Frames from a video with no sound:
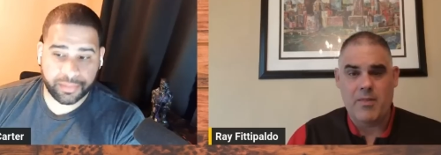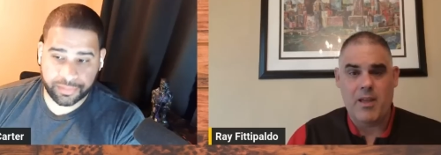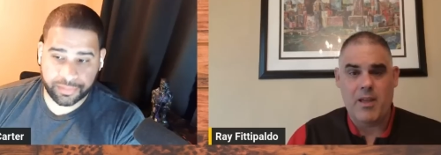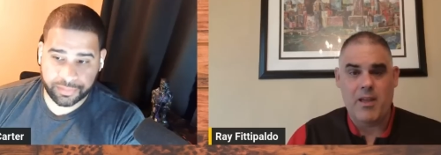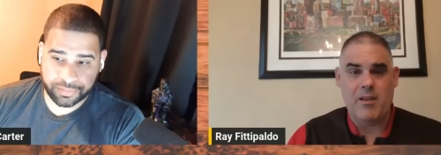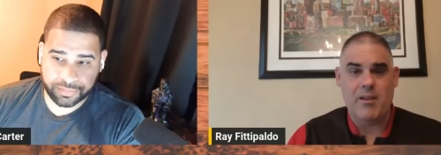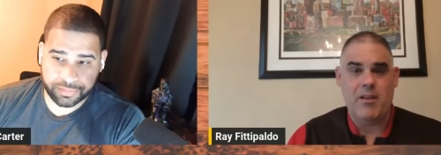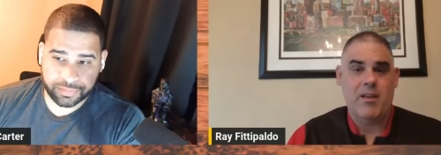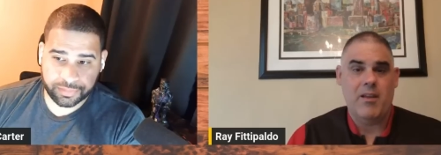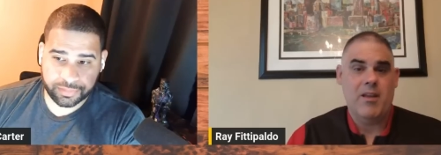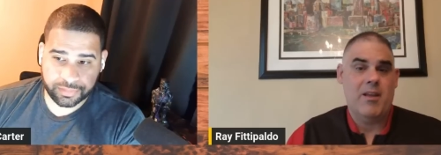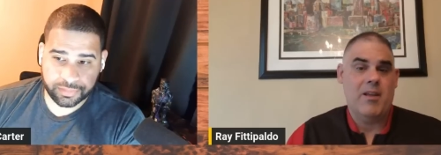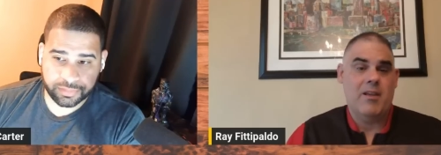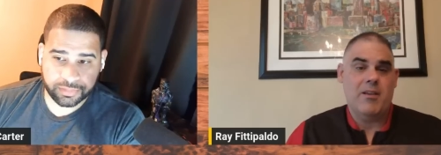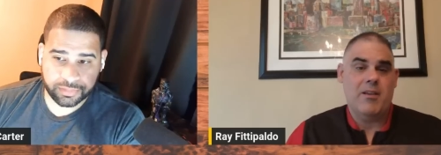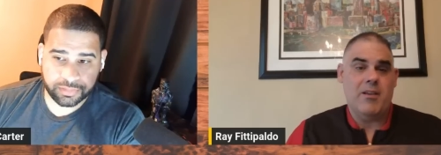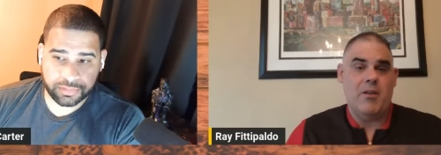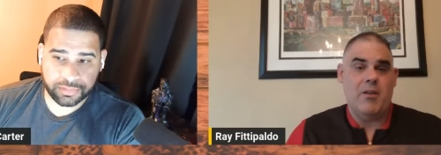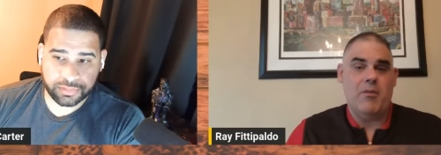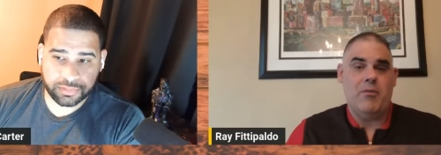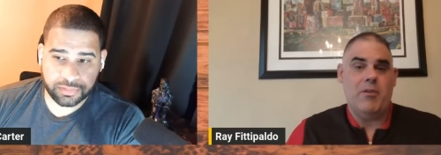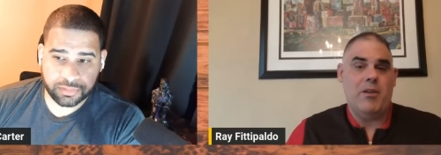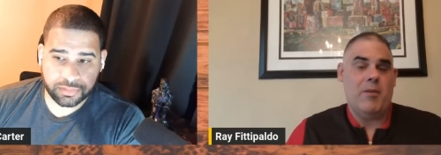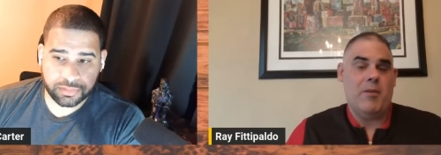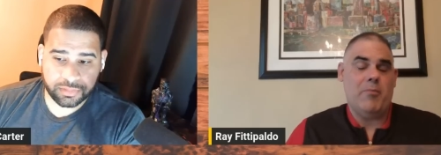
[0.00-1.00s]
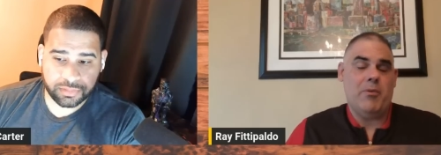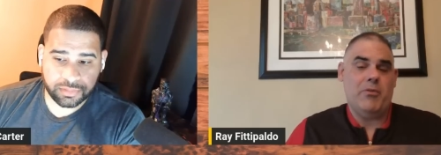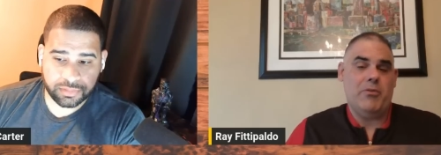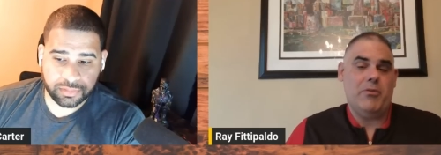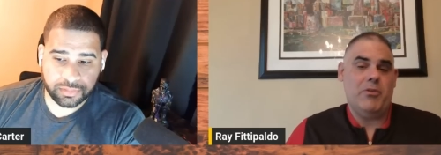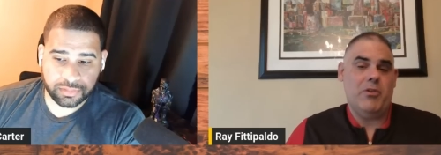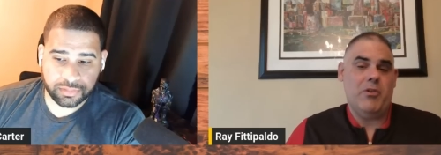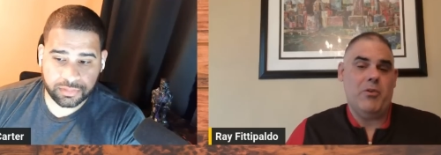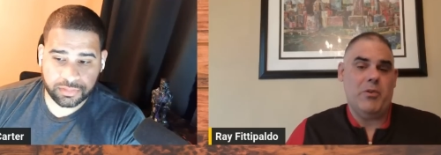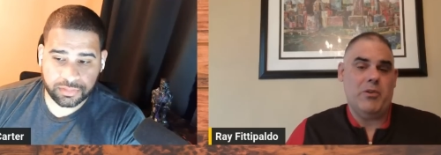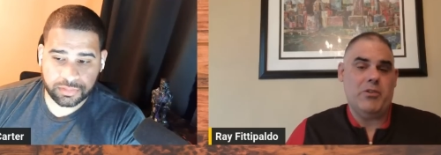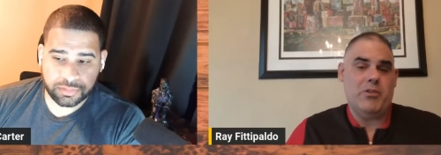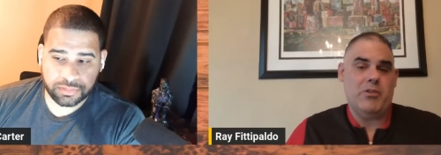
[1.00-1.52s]
Speaker 1: then, you know, number
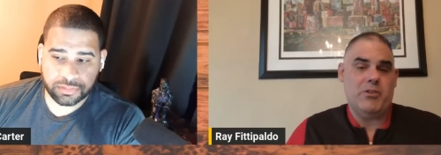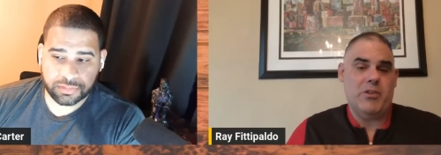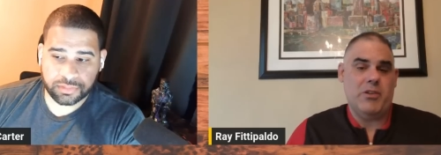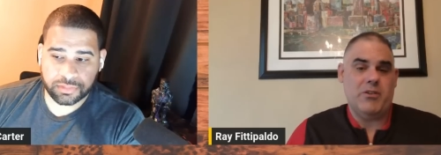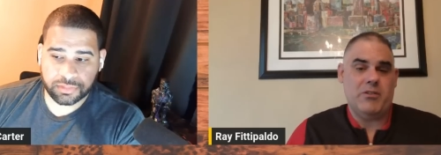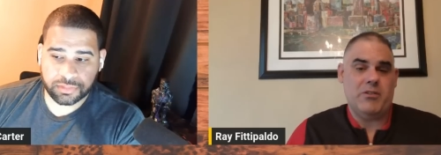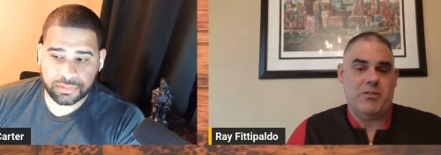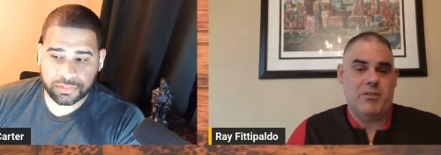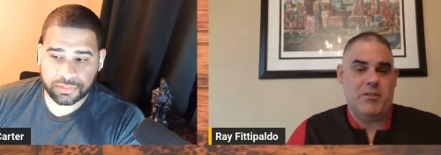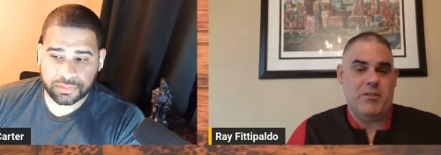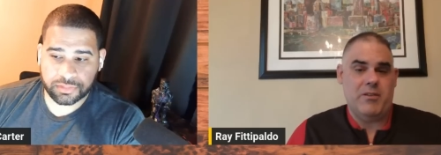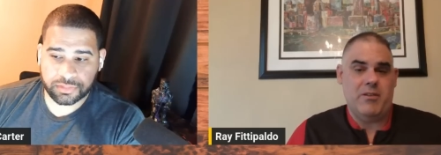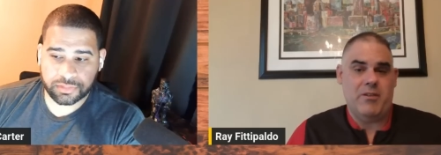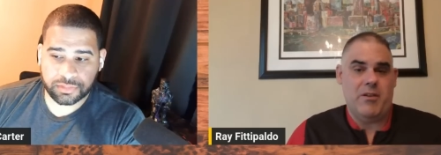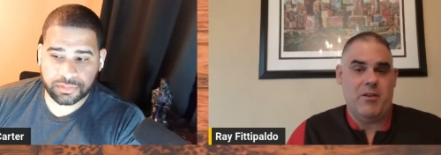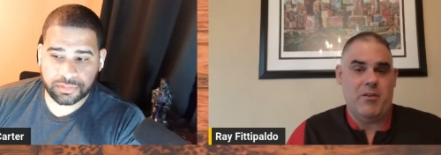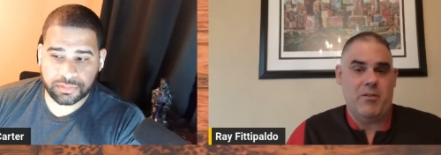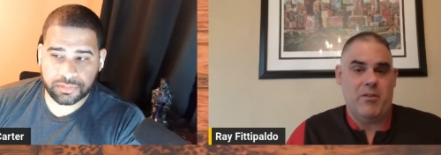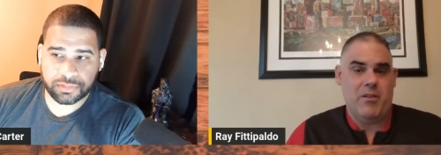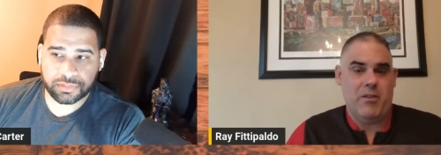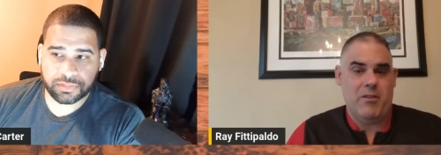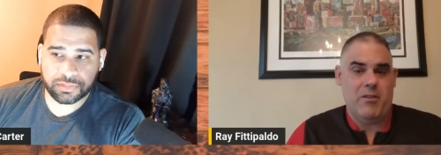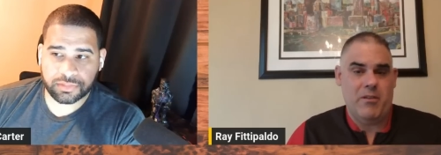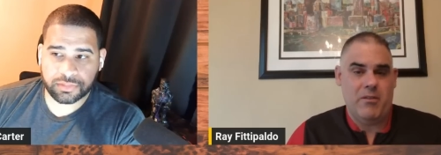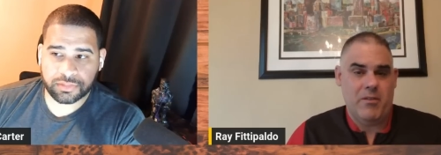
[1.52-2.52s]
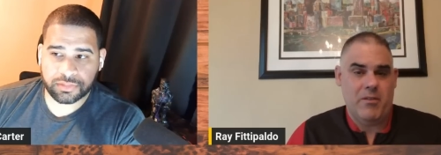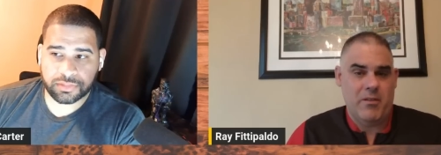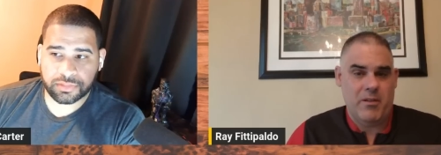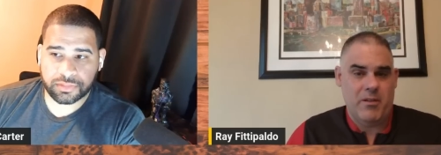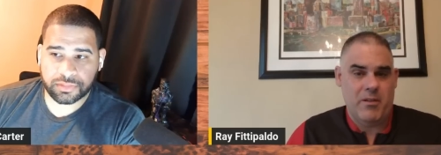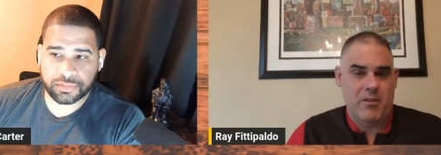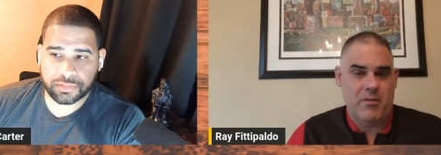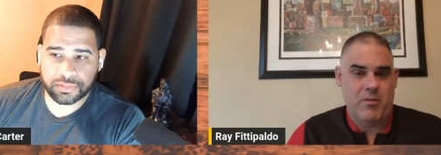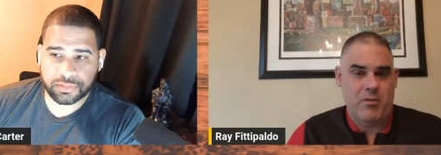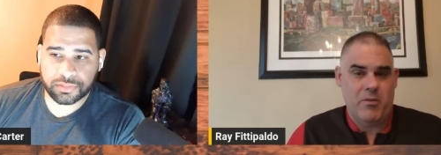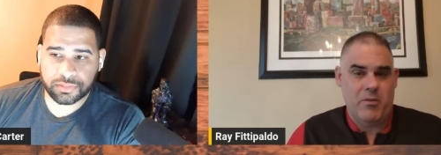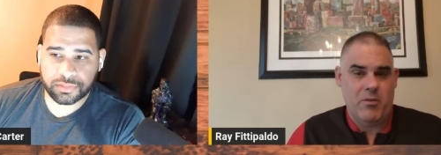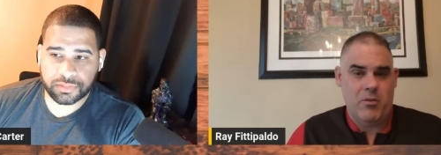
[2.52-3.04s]
two is just, you know, the
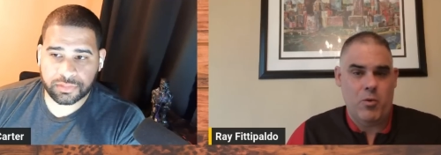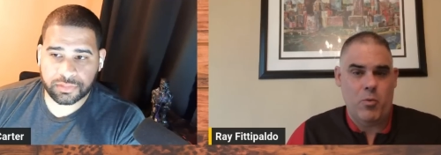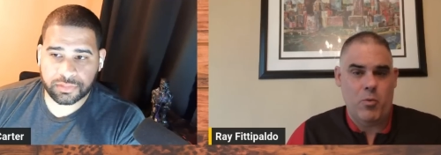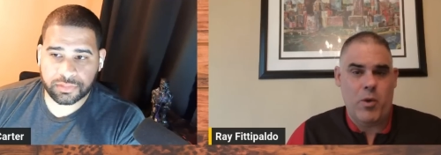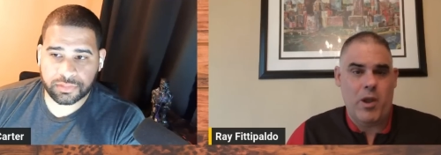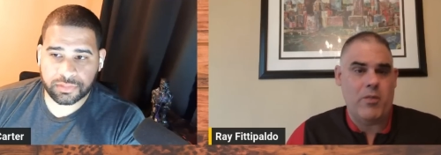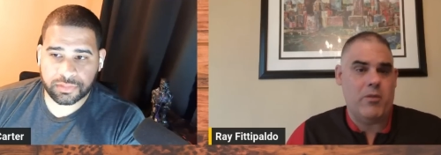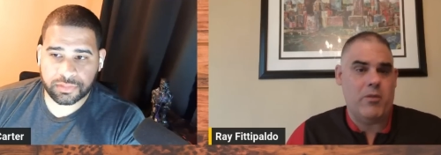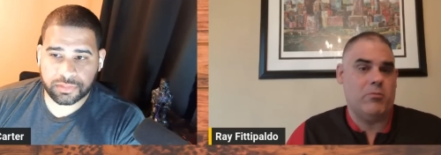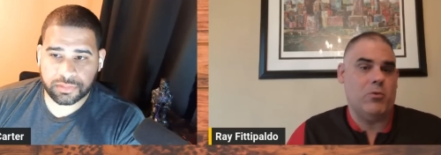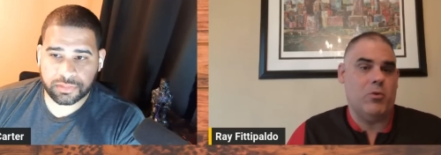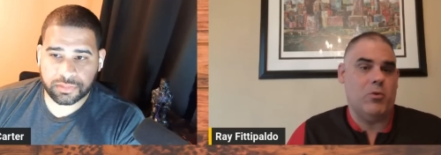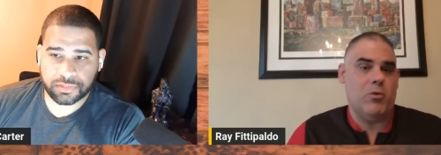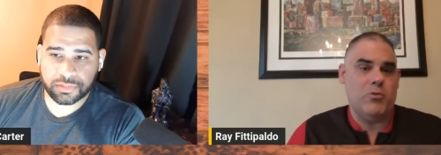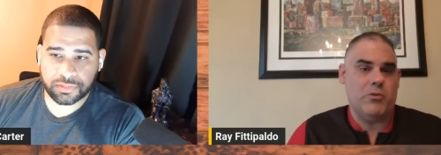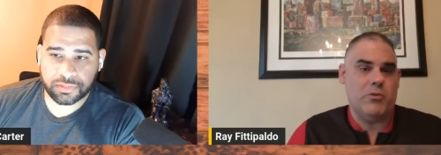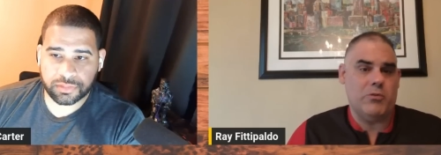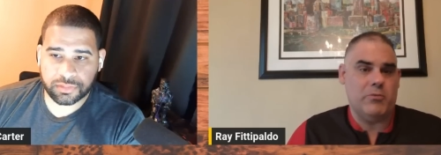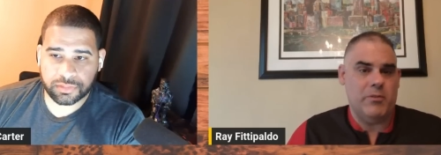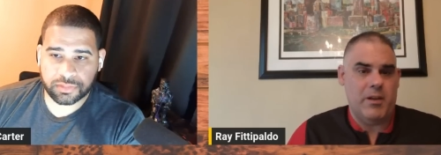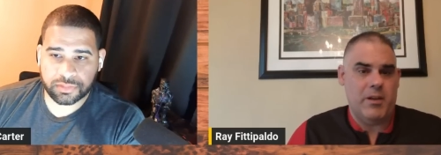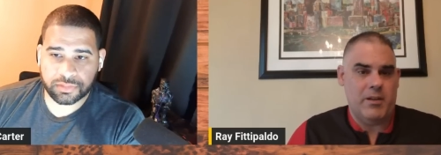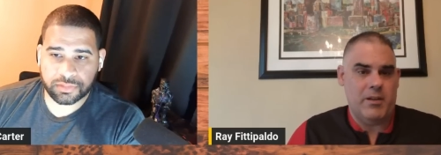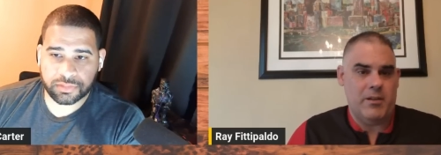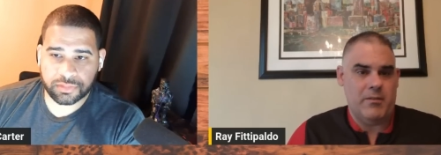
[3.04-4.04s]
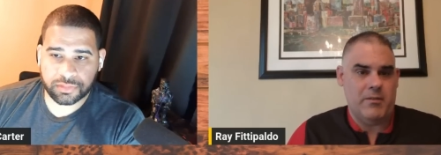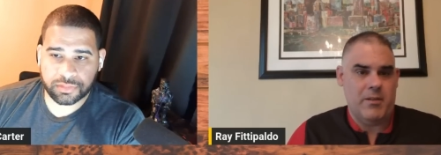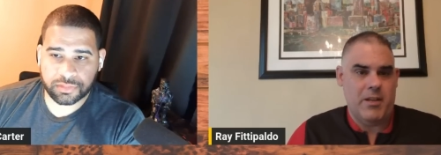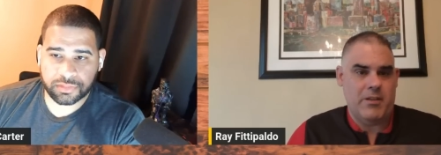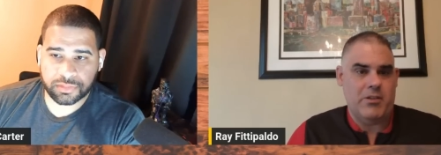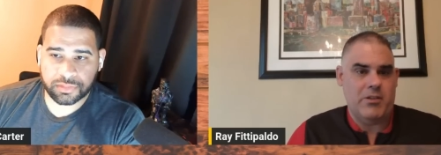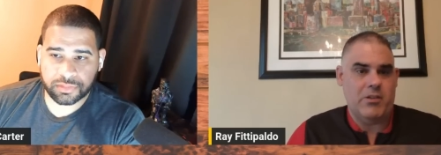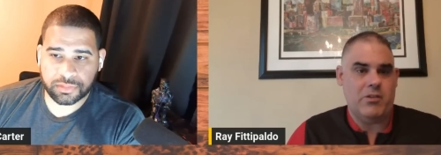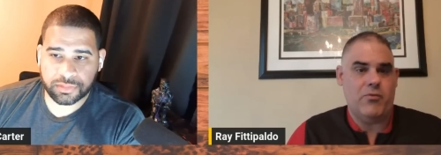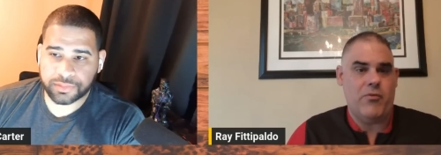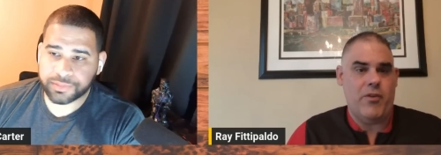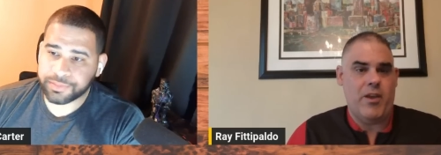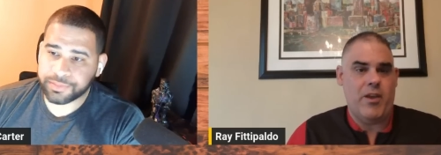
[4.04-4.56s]
the, the way the roles are written,
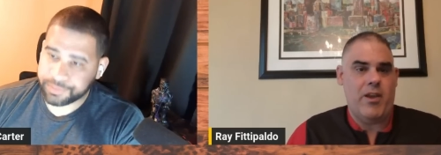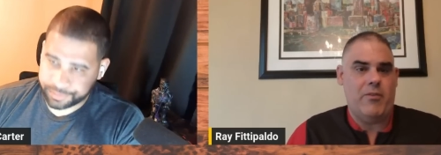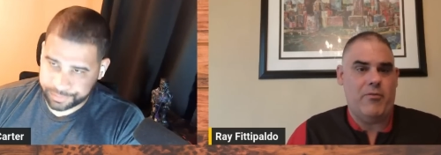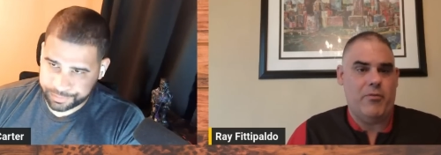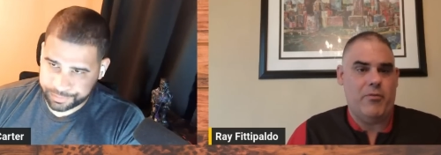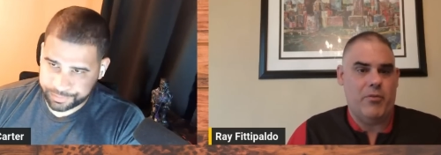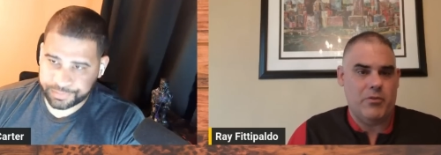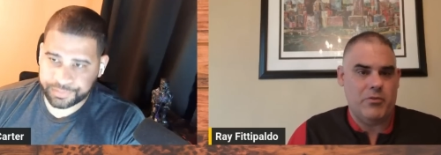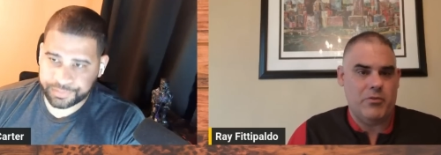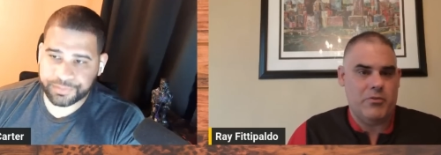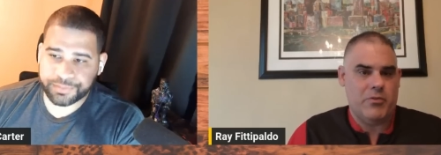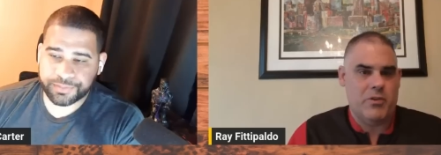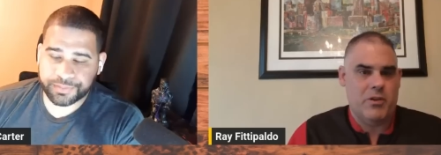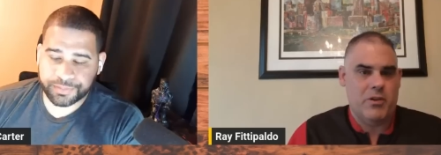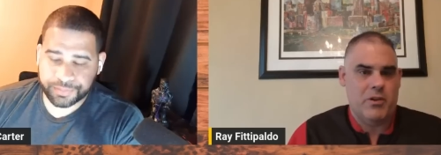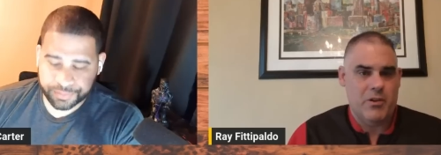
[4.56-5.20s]
it just favors